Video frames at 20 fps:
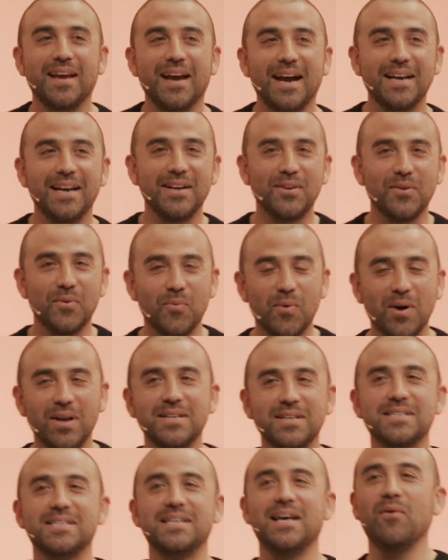I need the
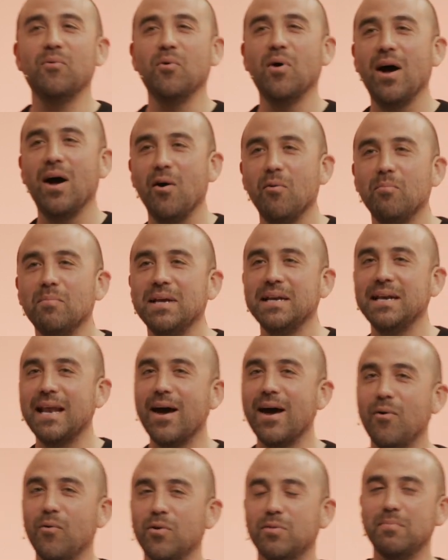ones that will help me
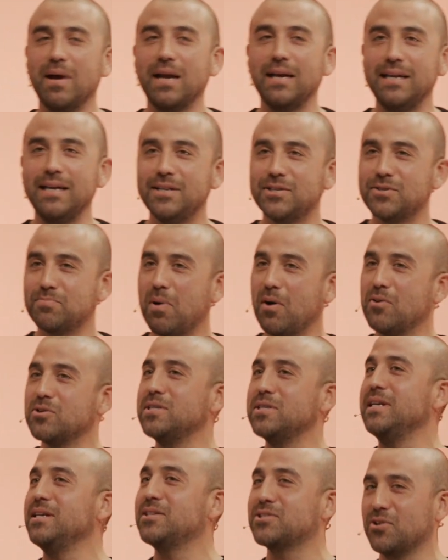now with my
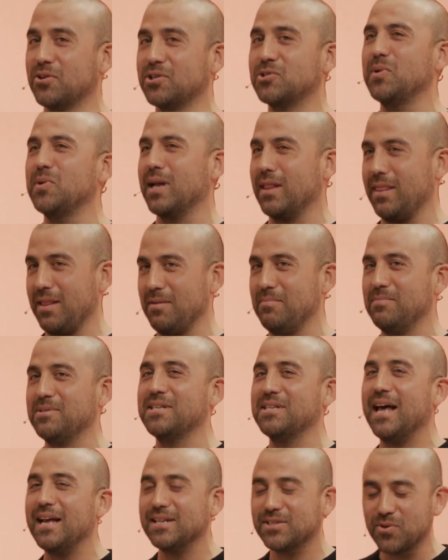post-knee surgery clubs,
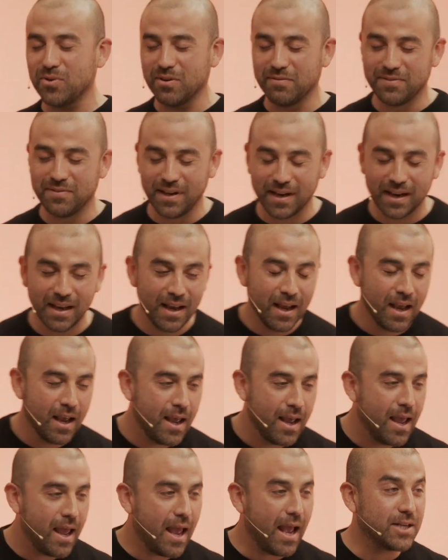that sort of thing.
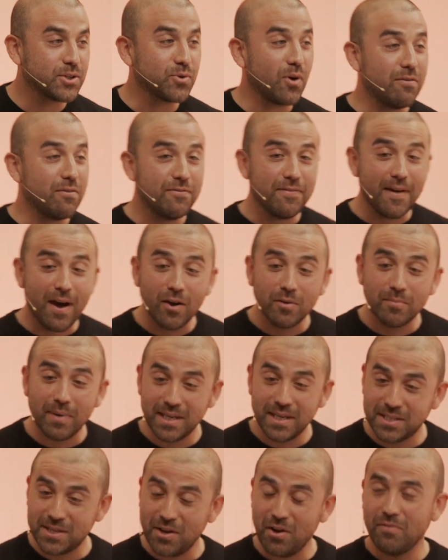And so I found
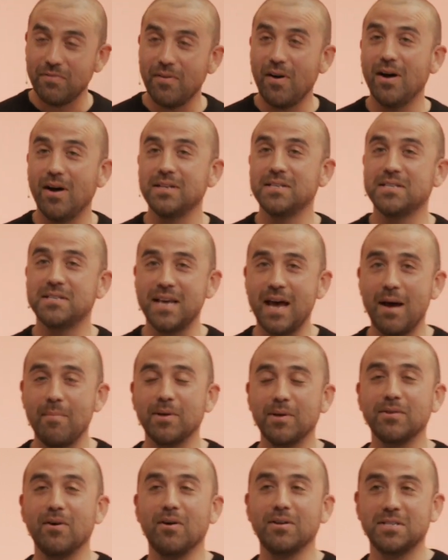myself on
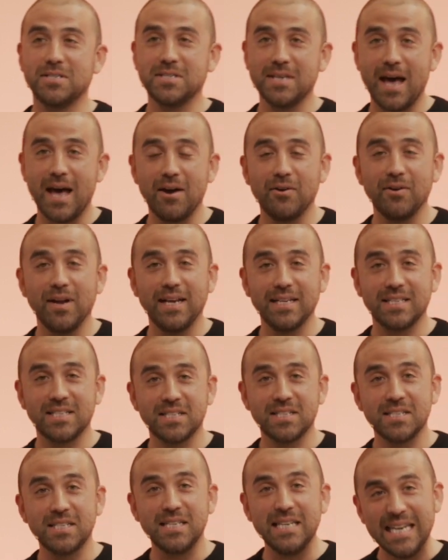Sabbath, on Saturday,
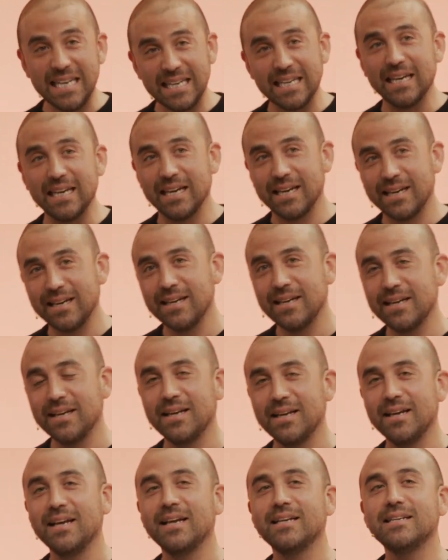sneaking
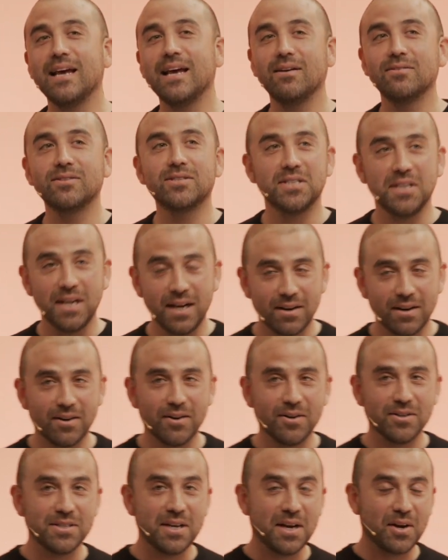
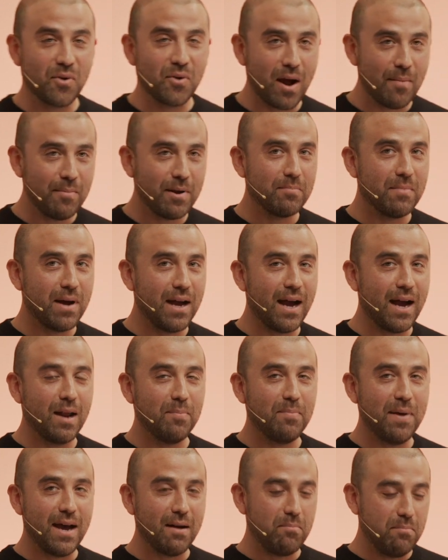downstairs, grabbing my
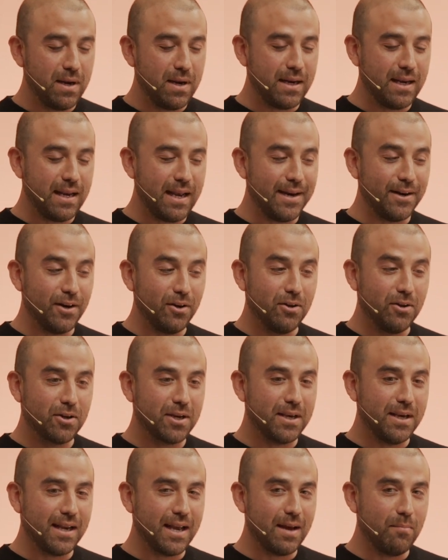iPad mini and
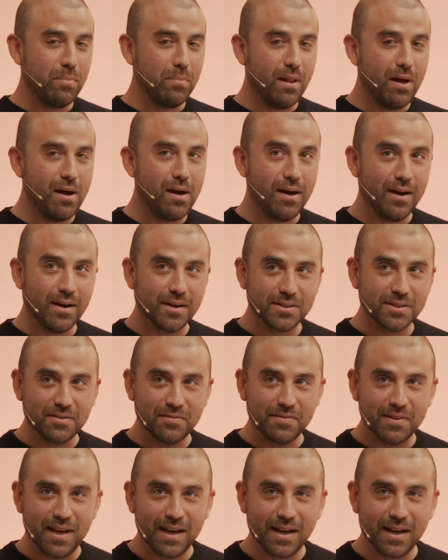looking at blogs of